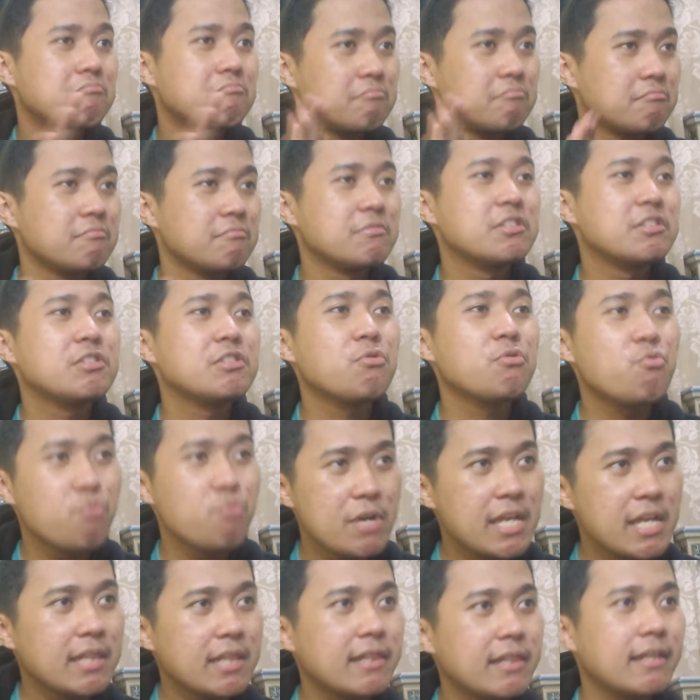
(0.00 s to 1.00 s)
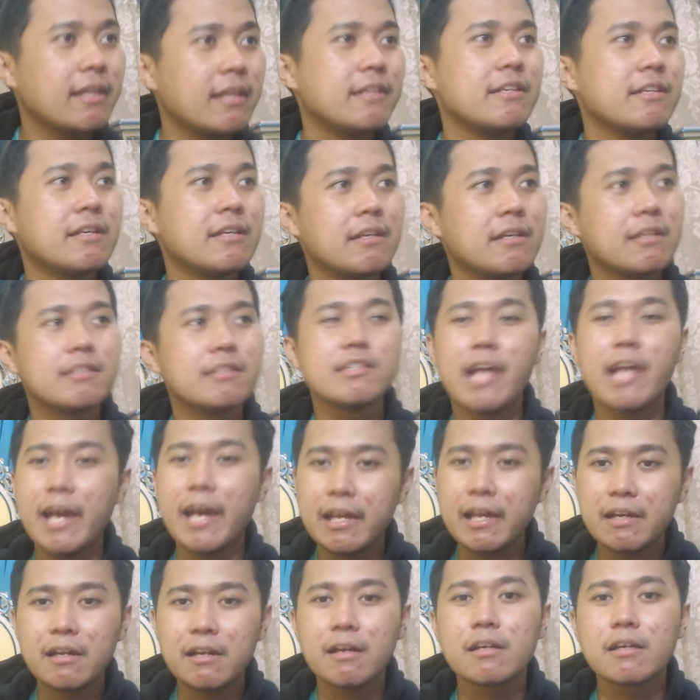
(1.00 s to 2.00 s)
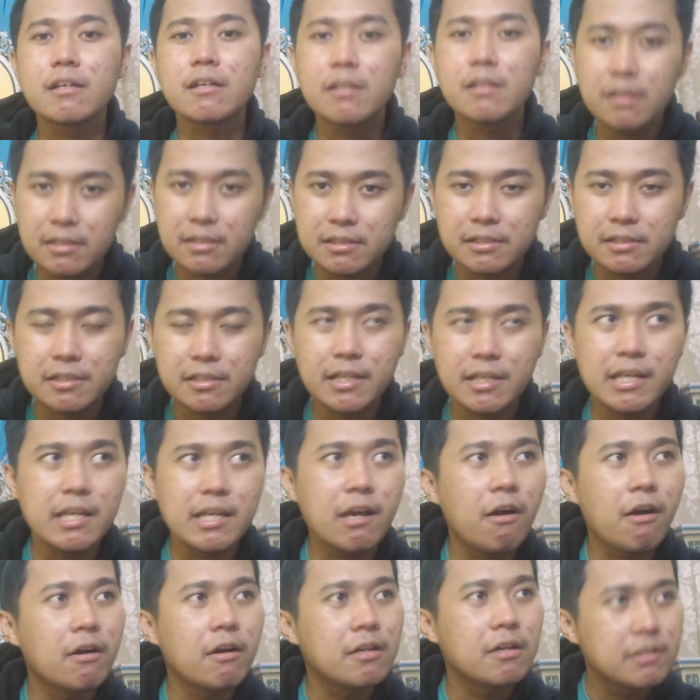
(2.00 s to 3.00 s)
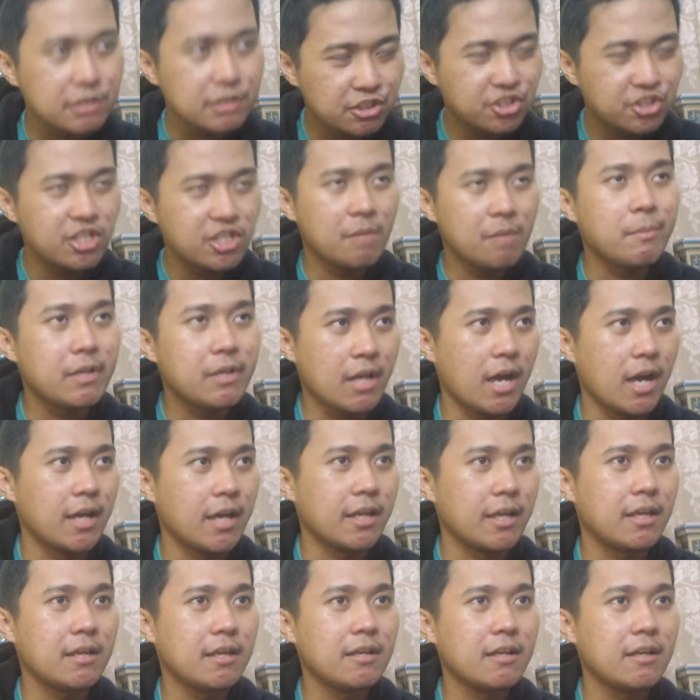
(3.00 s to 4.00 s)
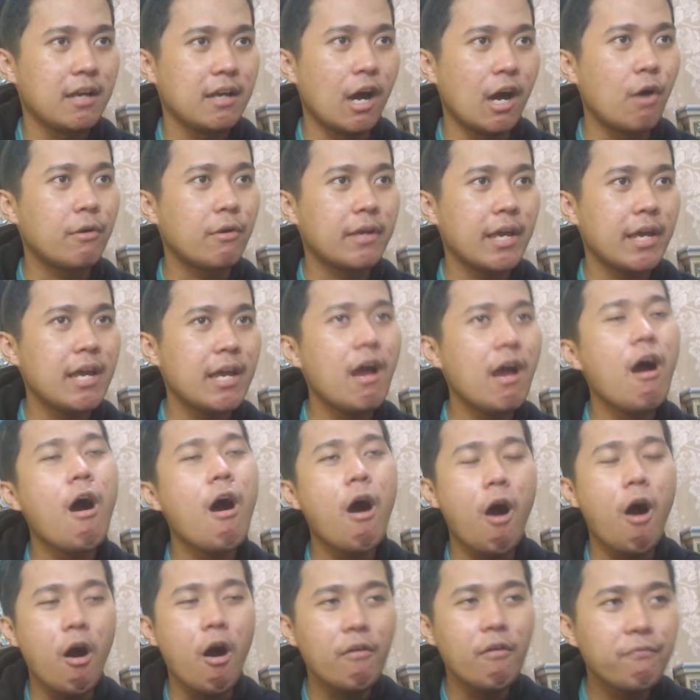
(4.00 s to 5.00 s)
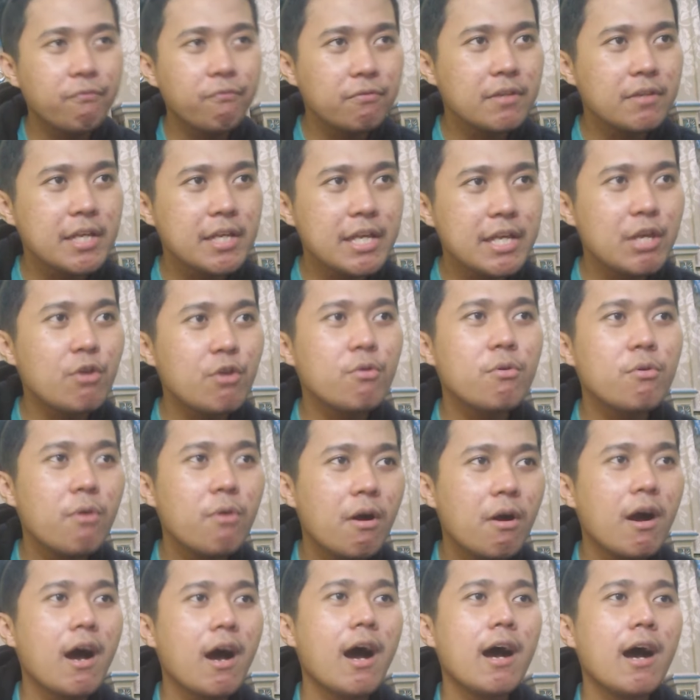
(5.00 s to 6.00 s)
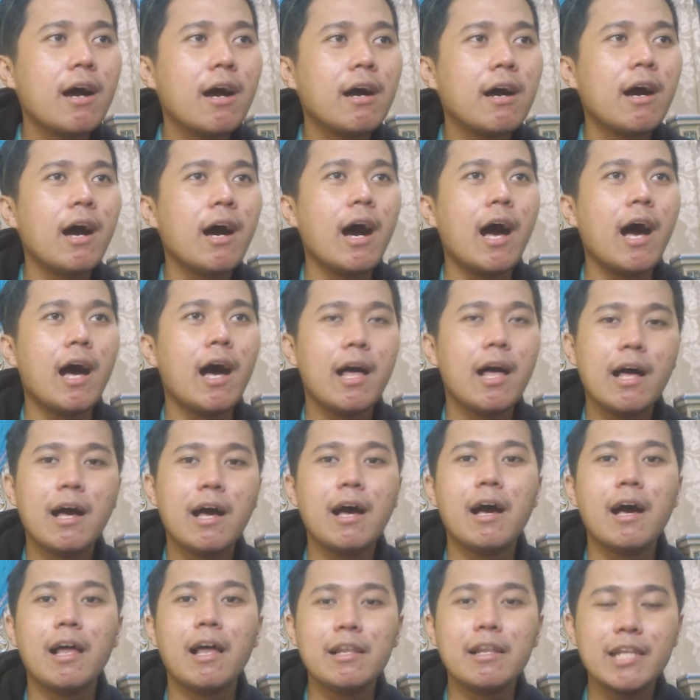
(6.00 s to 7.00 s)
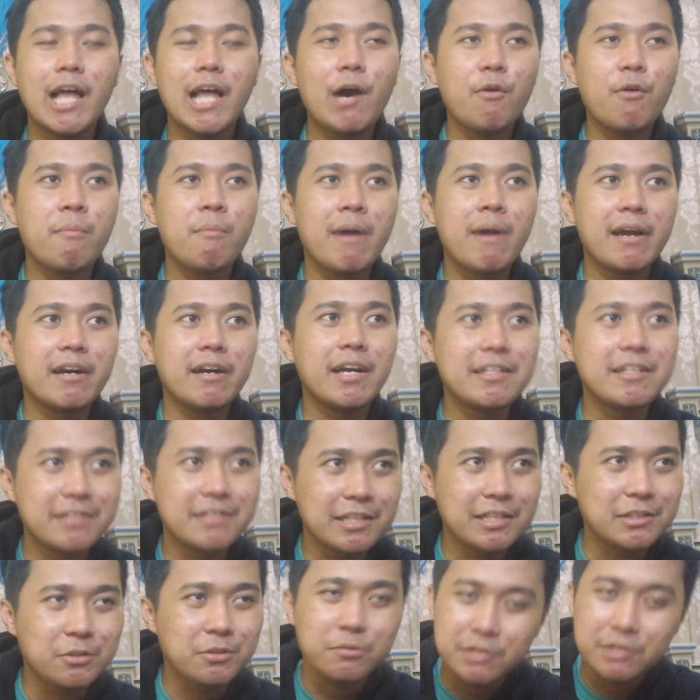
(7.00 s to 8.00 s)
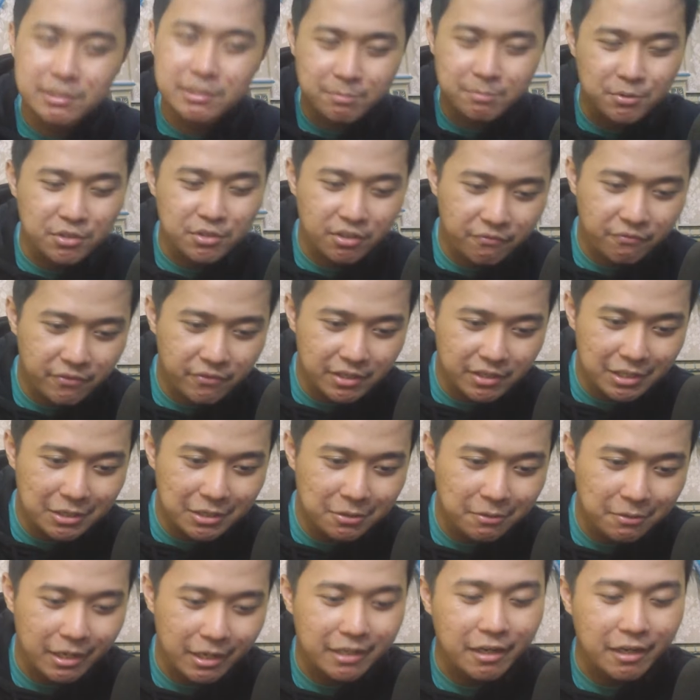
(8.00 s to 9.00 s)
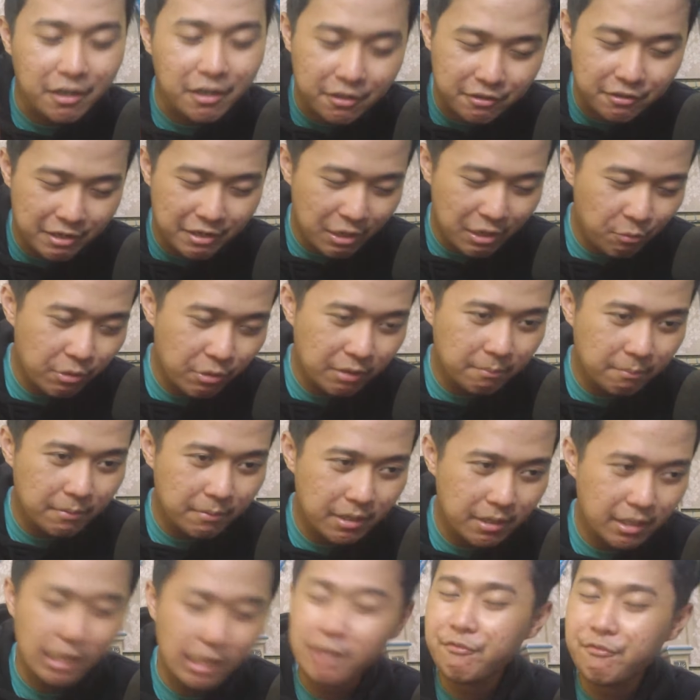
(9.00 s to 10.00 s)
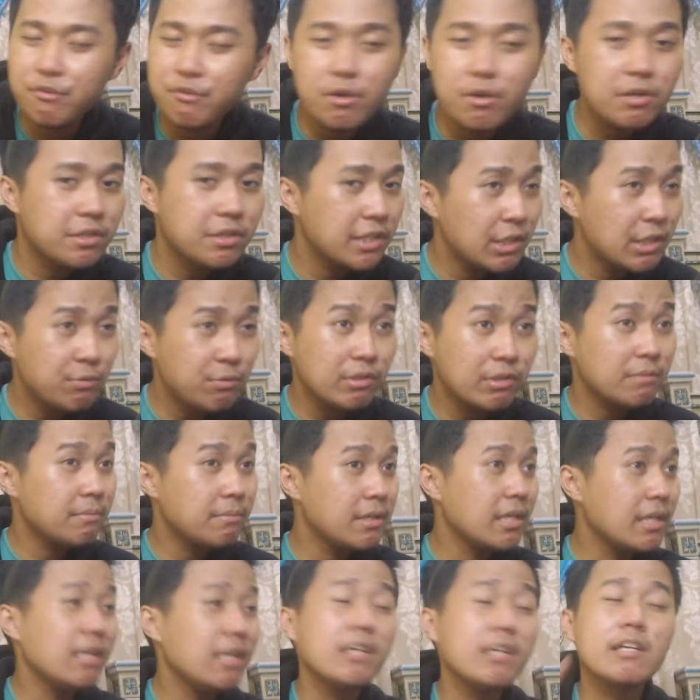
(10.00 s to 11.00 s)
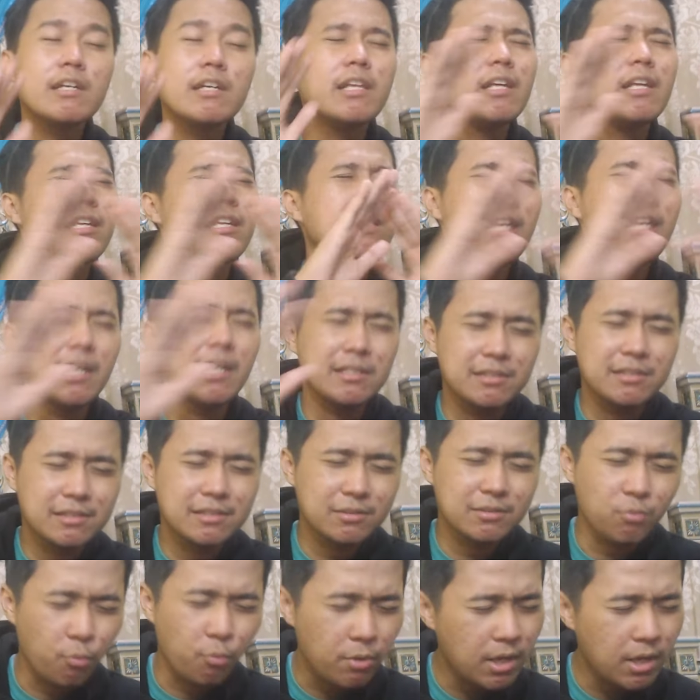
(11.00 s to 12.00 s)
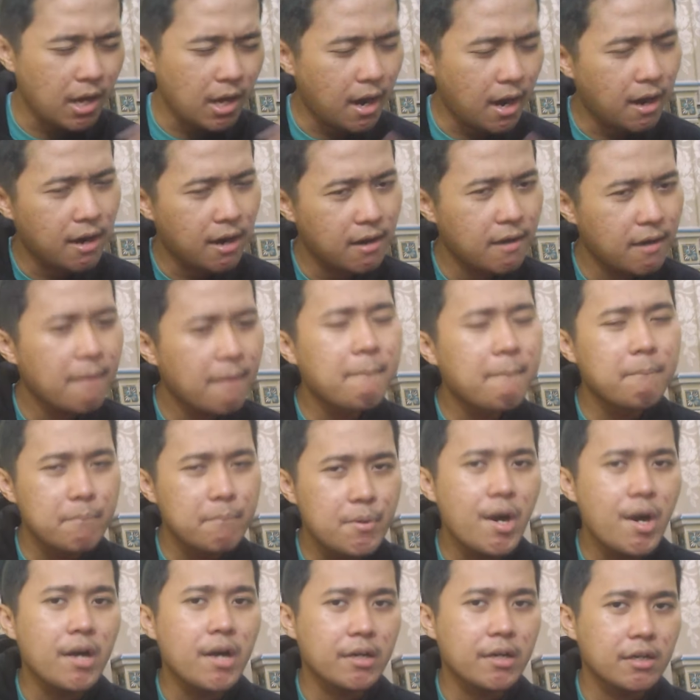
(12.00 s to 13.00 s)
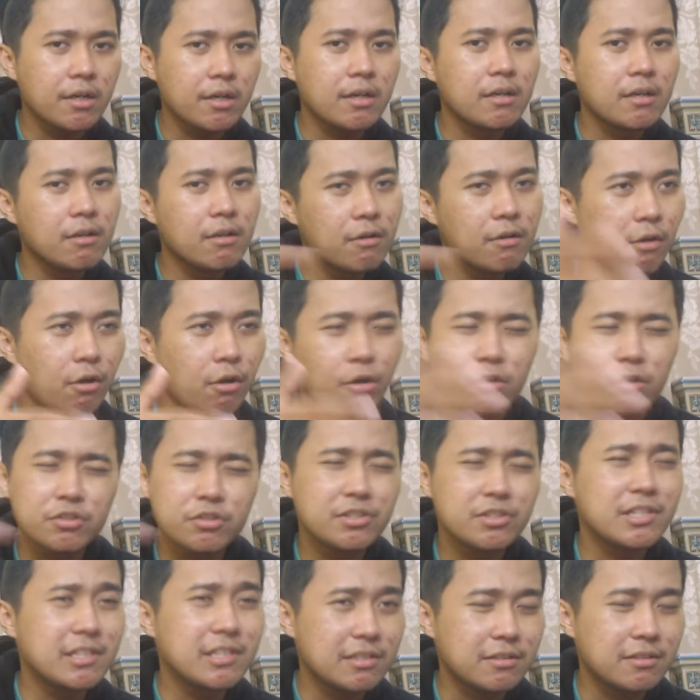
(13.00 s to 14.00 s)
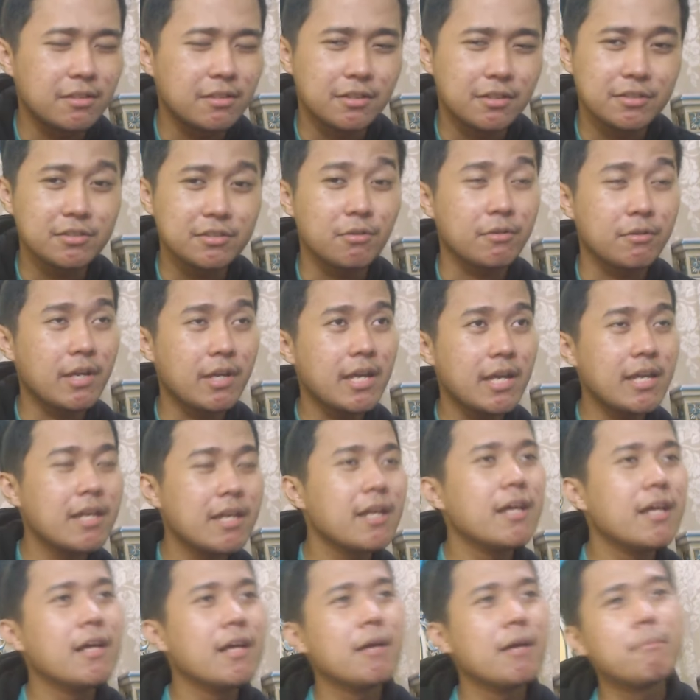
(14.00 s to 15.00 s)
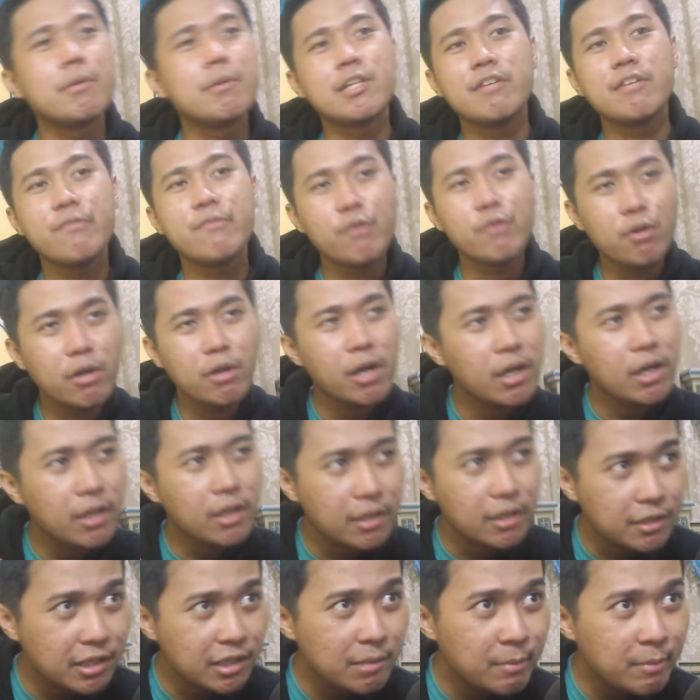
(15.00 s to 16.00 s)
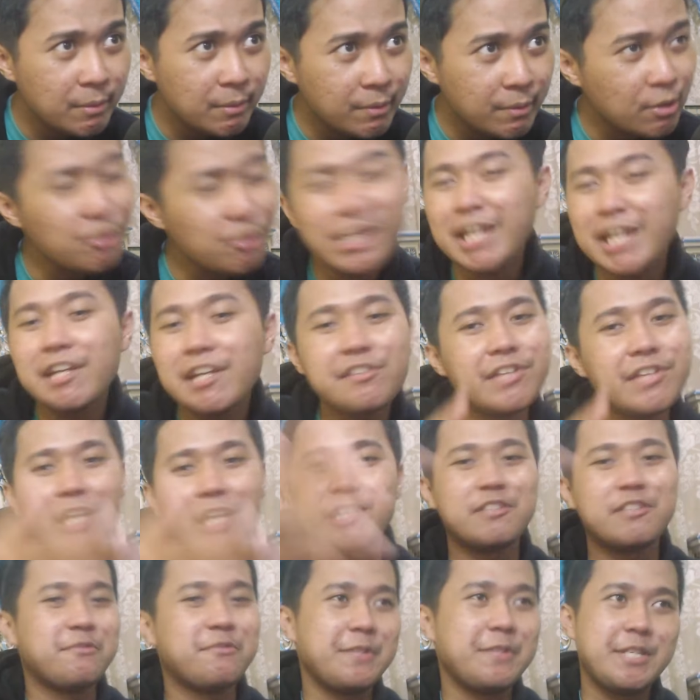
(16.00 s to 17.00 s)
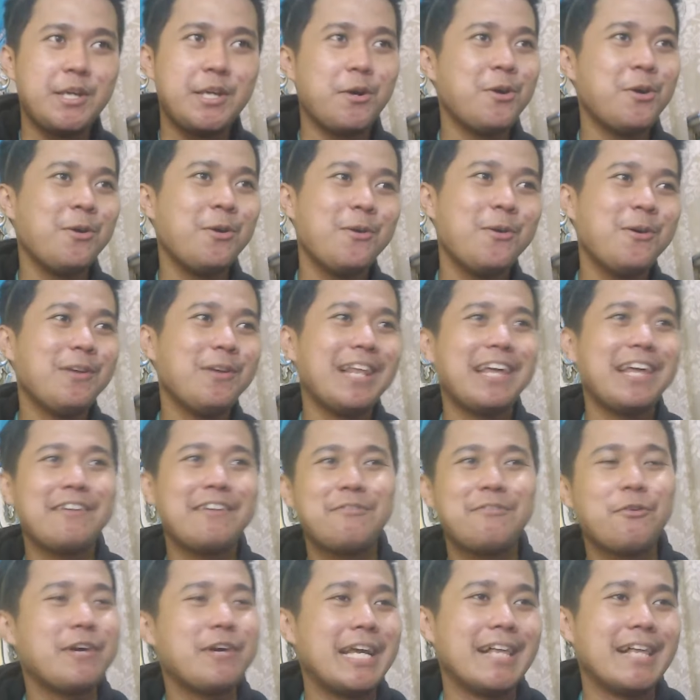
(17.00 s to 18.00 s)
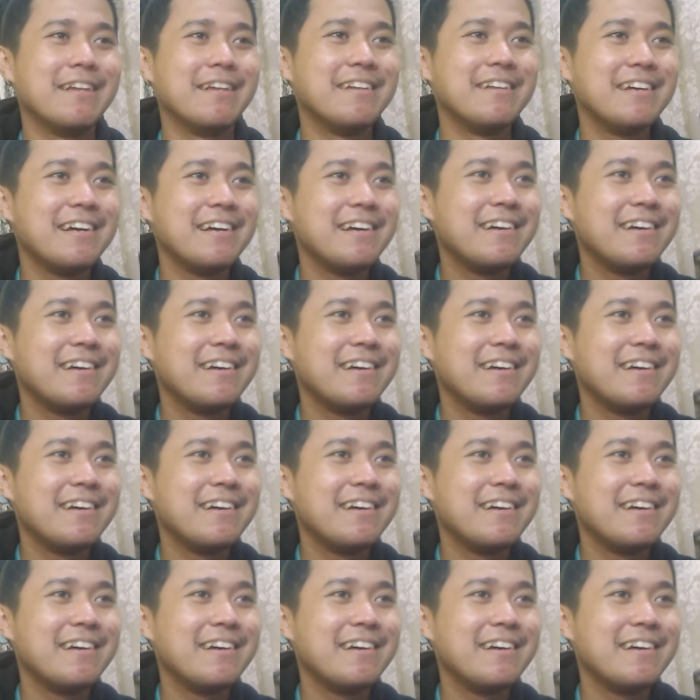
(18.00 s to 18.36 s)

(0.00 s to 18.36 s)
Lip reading: Sweet and Gluttony Gemini, okay? Hopefully you allow my rating to this music video and agree with me. If you agree with me, yes, we are brother or sisters, okay? But if you don't agree with me, you can dislike this video, like for real.